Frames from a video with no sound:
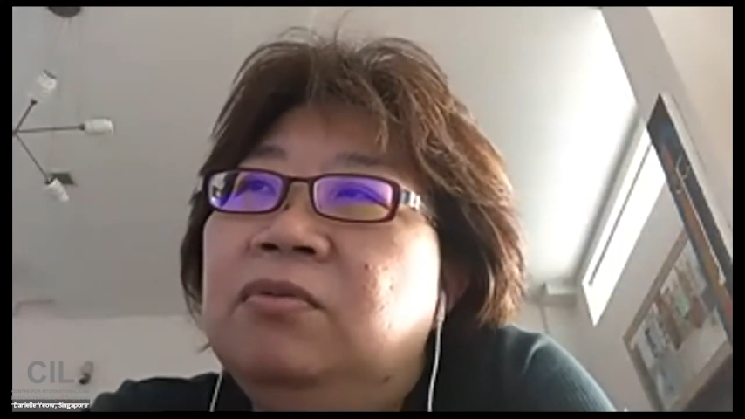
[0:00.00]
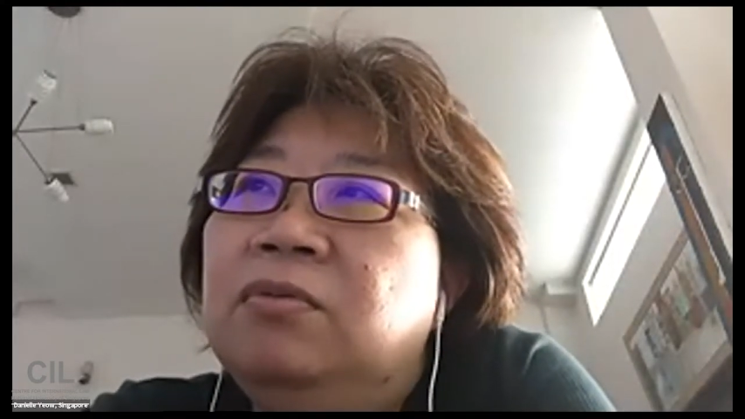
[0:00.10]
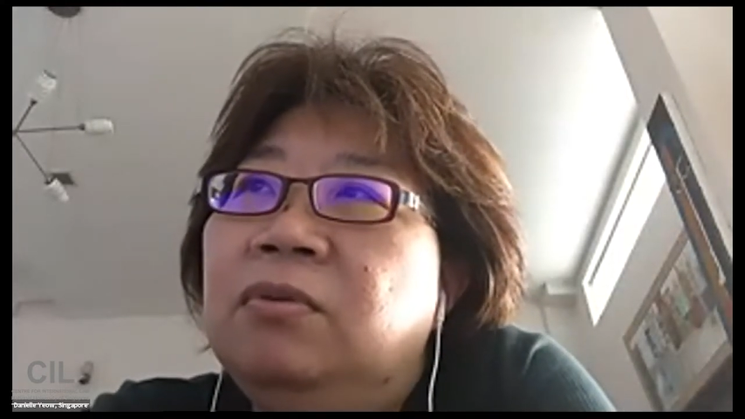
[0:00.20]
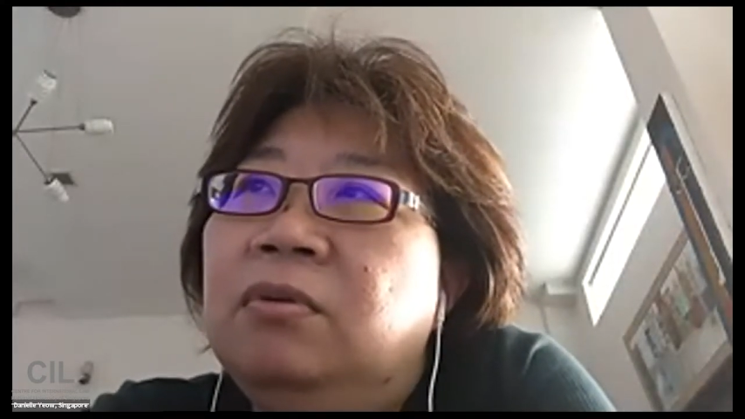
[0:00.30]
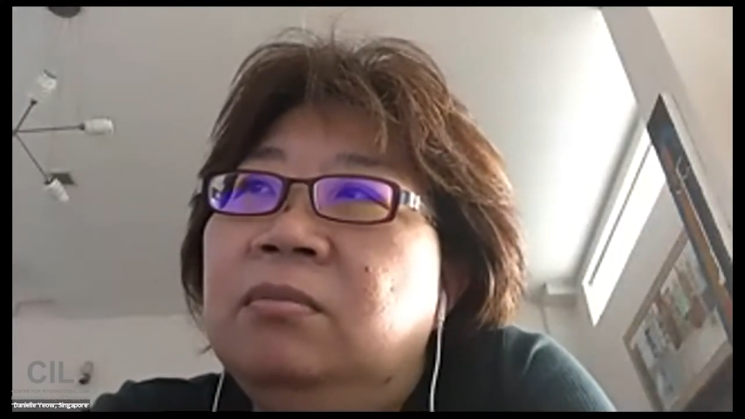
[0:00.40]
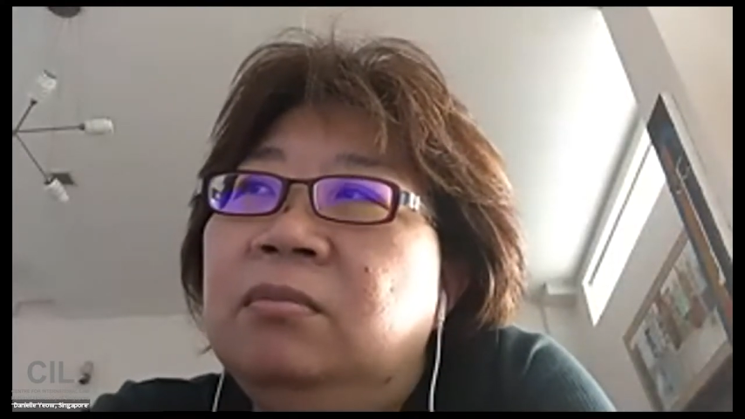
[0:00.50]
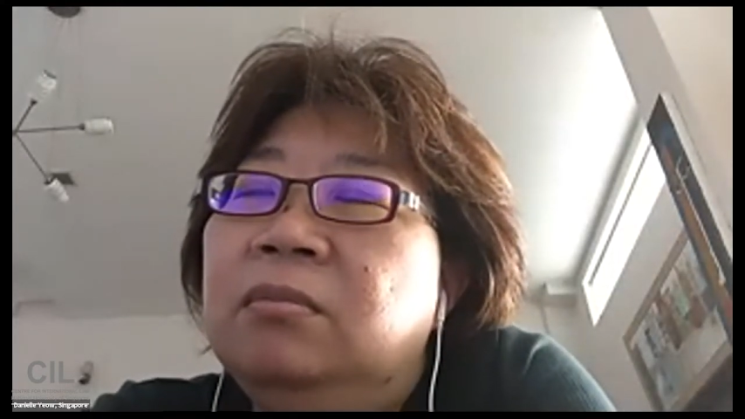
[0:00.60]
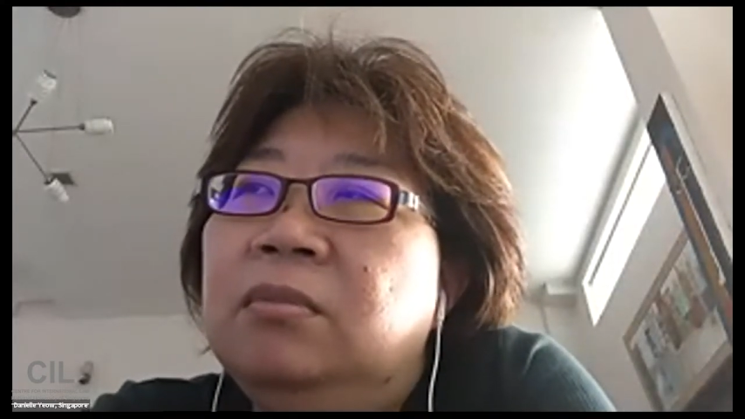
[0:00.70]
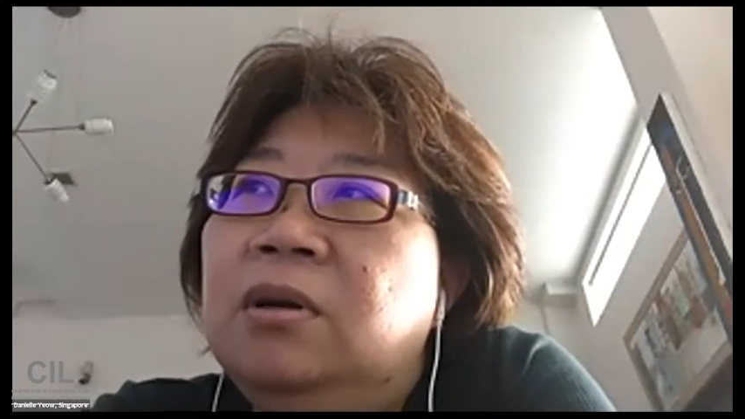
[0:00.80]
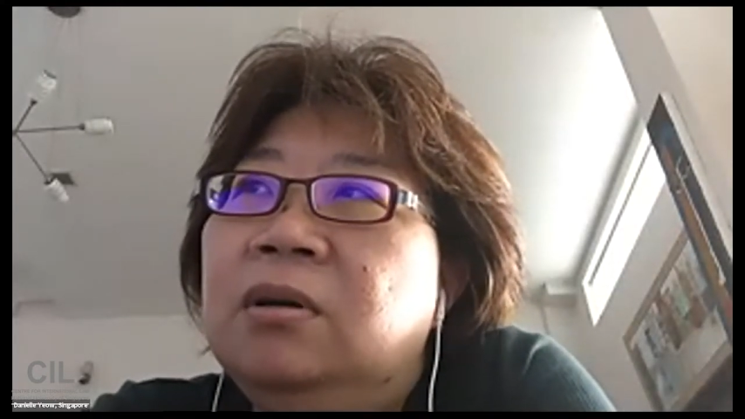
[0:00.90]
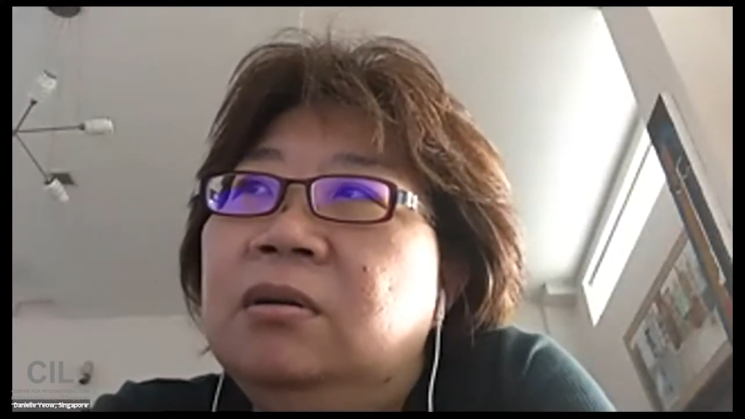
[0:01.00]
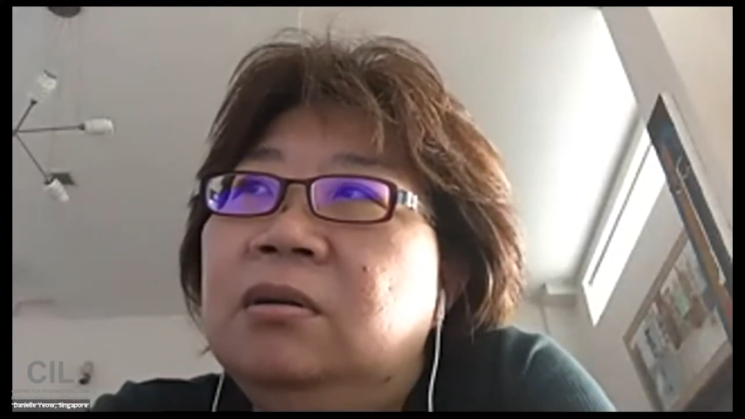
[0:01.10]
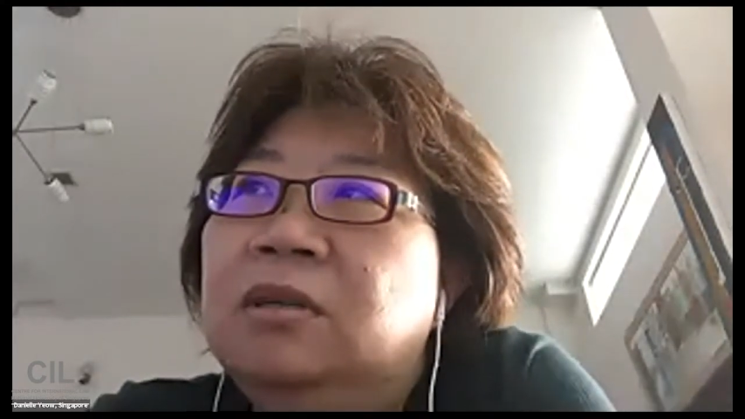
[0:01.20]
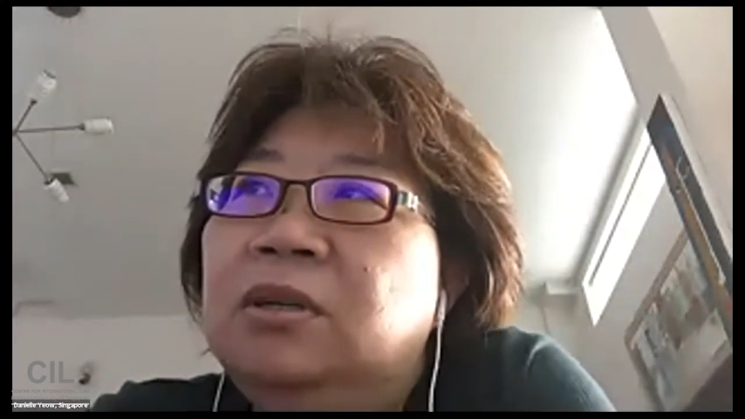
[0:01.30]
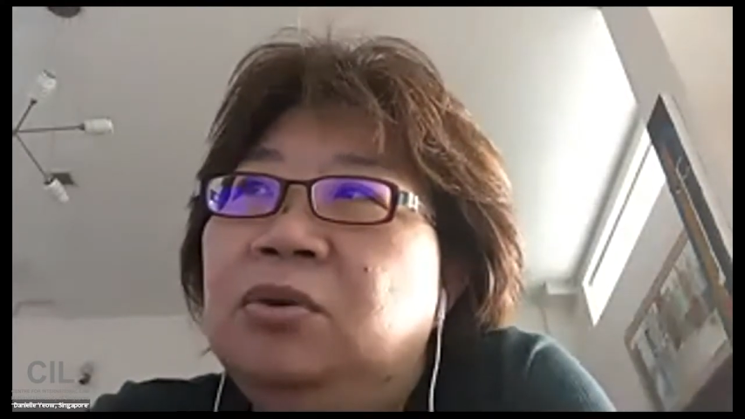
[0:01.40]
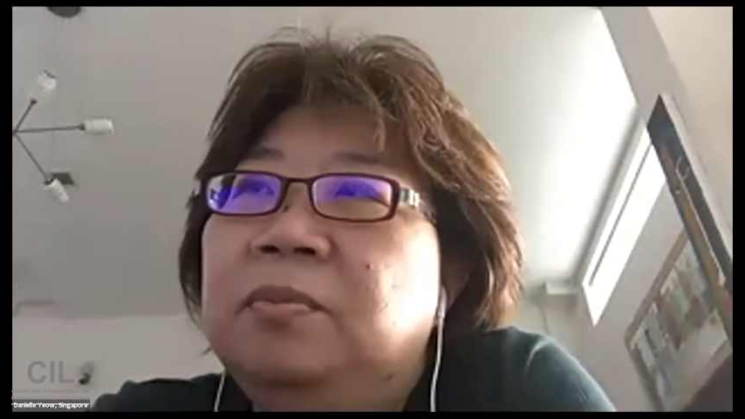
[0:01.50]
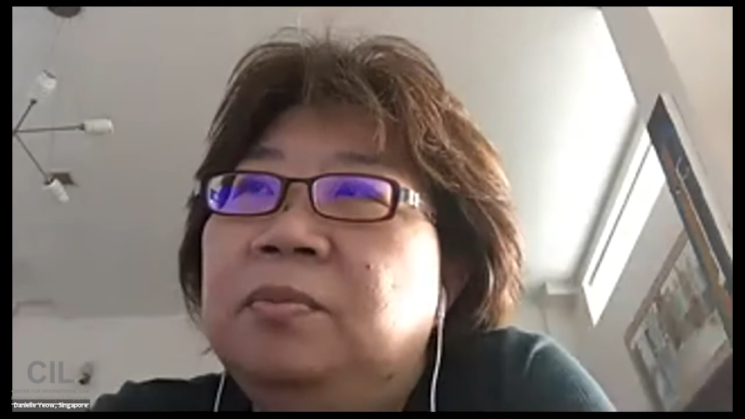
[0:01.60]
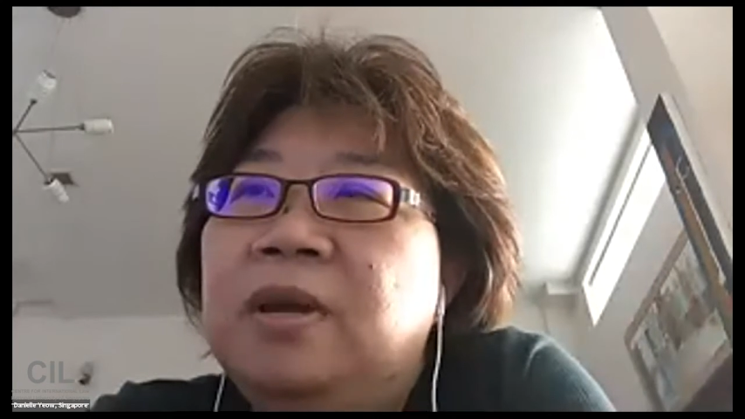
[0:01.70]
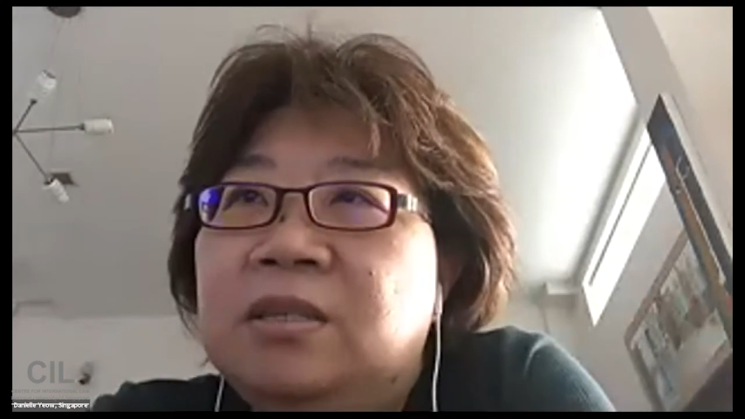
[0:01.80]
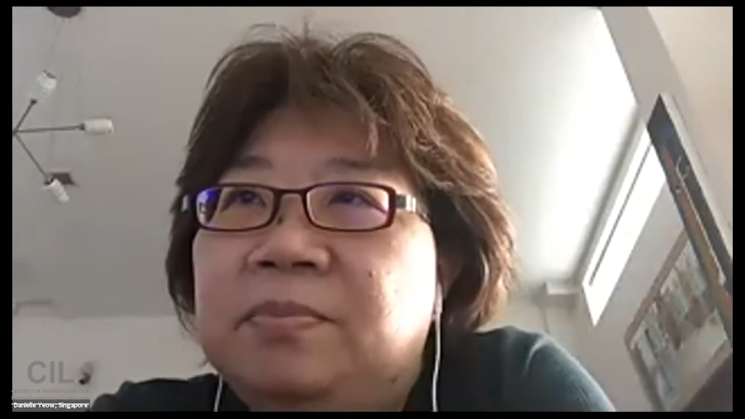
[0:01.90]
from the
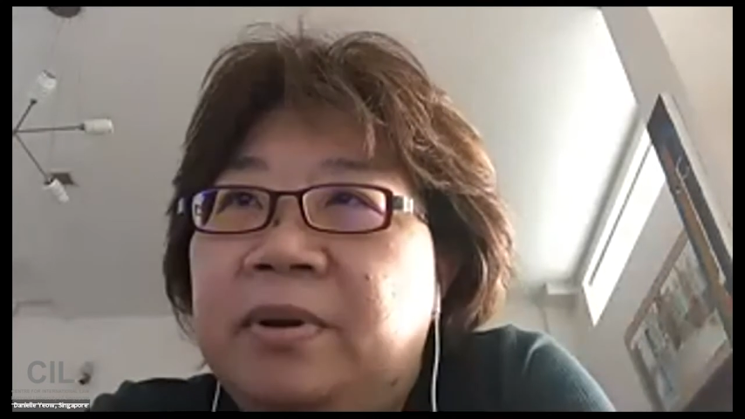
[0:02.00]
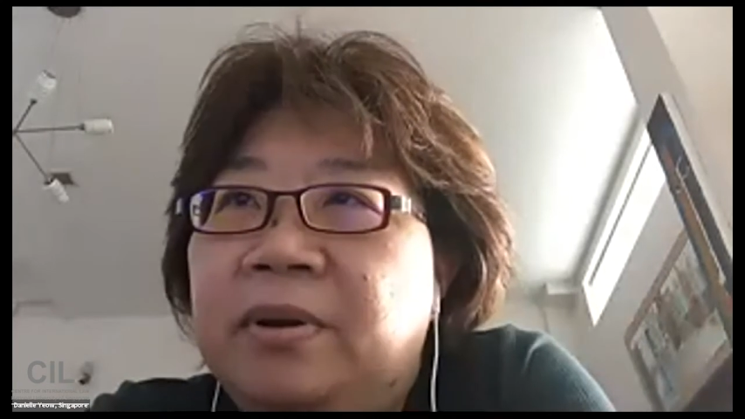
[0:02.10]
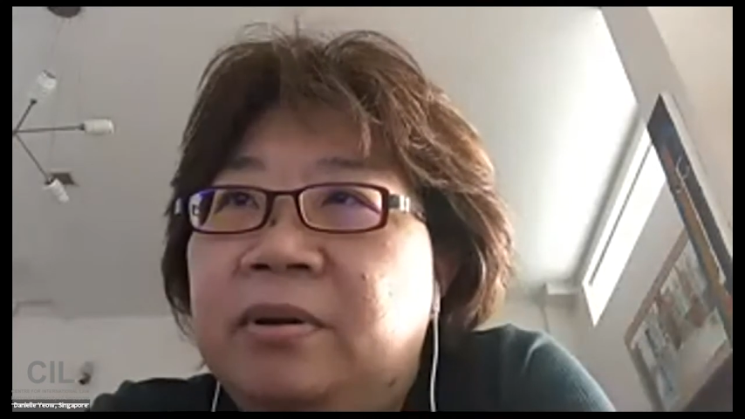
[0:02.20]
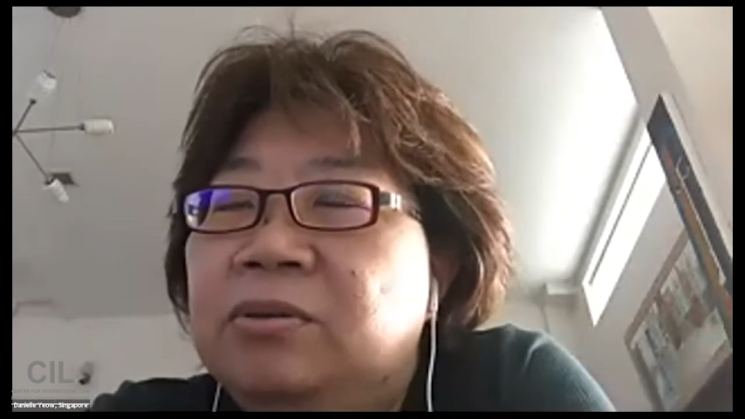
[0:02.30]
European experience